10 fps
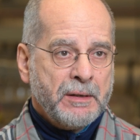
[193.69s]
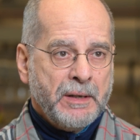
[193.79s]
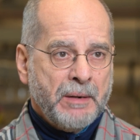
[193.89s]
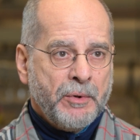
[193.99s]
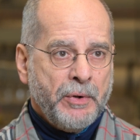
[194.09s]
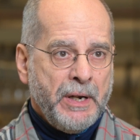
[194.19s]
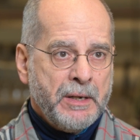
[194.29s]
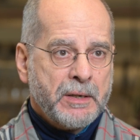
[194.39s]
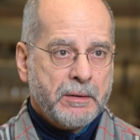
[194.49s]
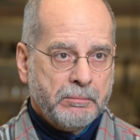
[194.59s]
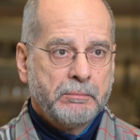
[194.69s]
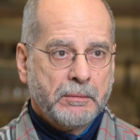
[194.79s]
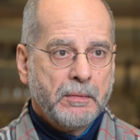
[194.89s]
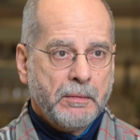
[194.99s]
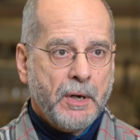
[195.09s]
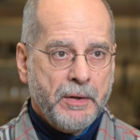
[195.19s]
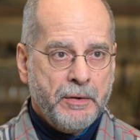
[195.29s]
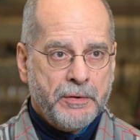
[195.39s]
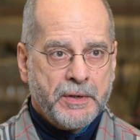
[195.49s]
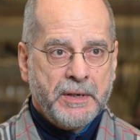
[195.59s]
clean up creeks, all
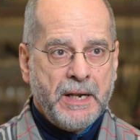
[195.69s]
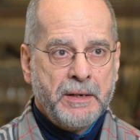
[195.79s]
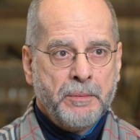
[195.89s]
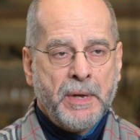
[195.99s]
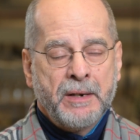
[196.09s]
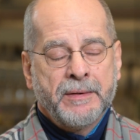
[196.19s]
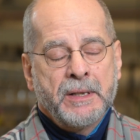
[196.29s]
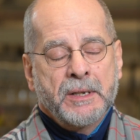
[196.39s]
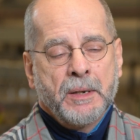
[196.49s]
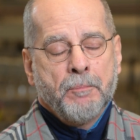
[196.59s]
those attendant benefits.